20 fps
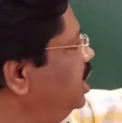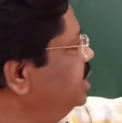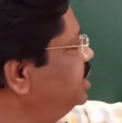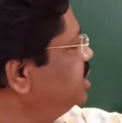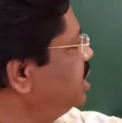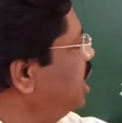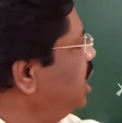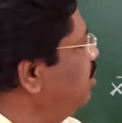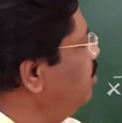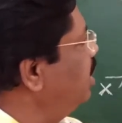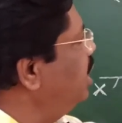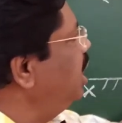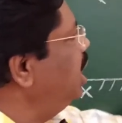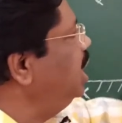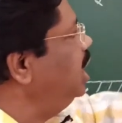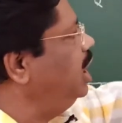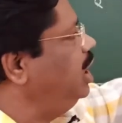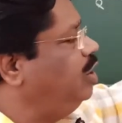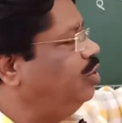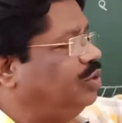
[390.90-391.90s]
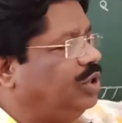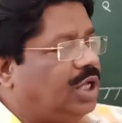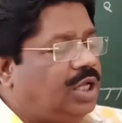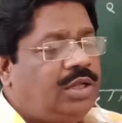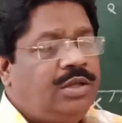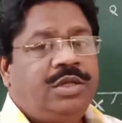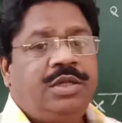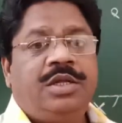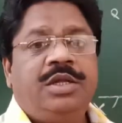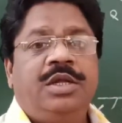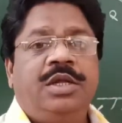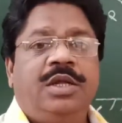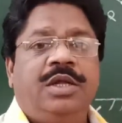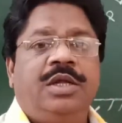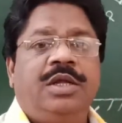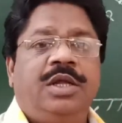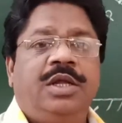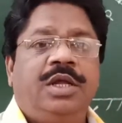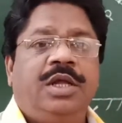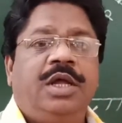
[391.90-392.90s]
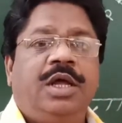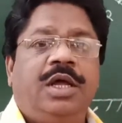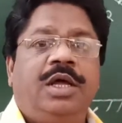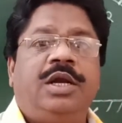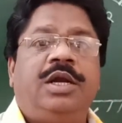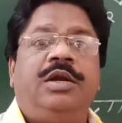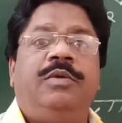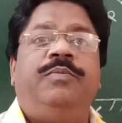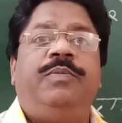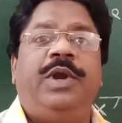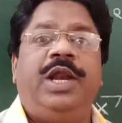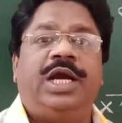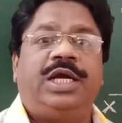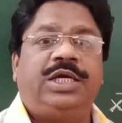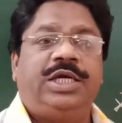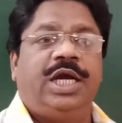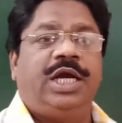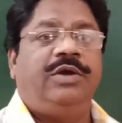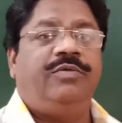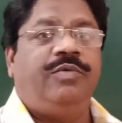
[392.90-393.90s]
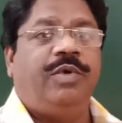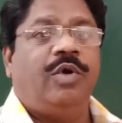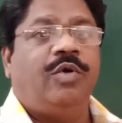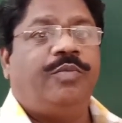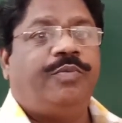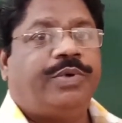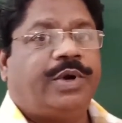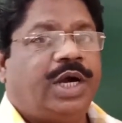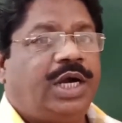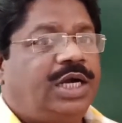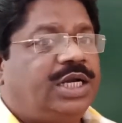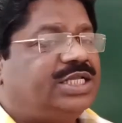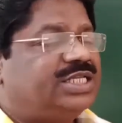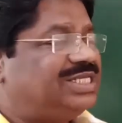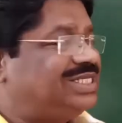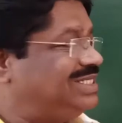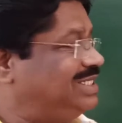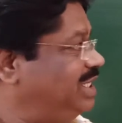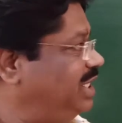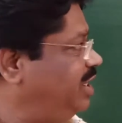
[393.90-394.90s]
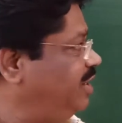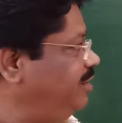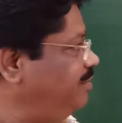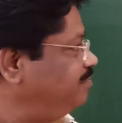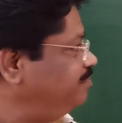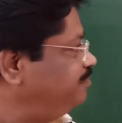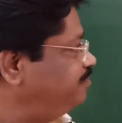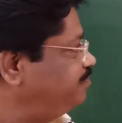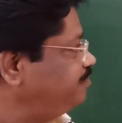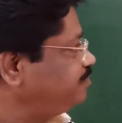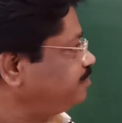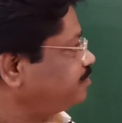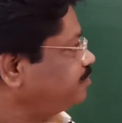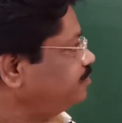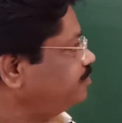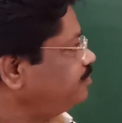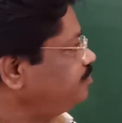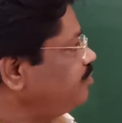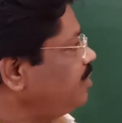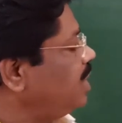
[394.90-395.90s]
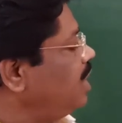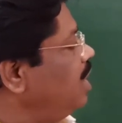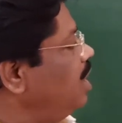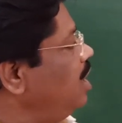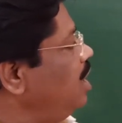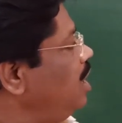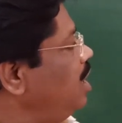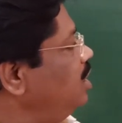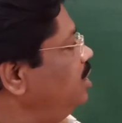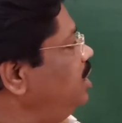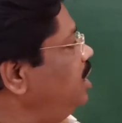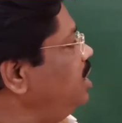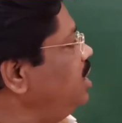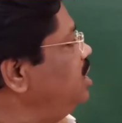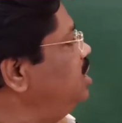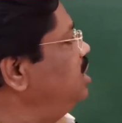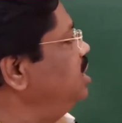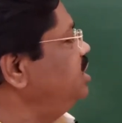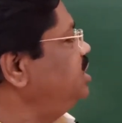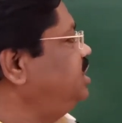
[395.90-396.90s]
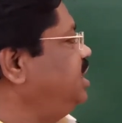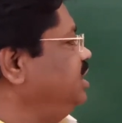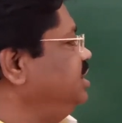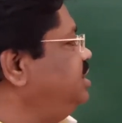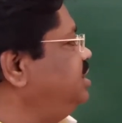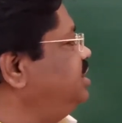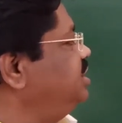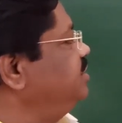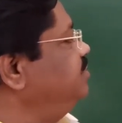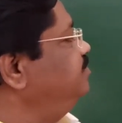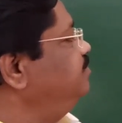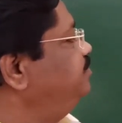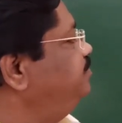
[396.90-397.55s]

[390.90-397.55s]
is converted into the reflected wavefront CD. Then in this case,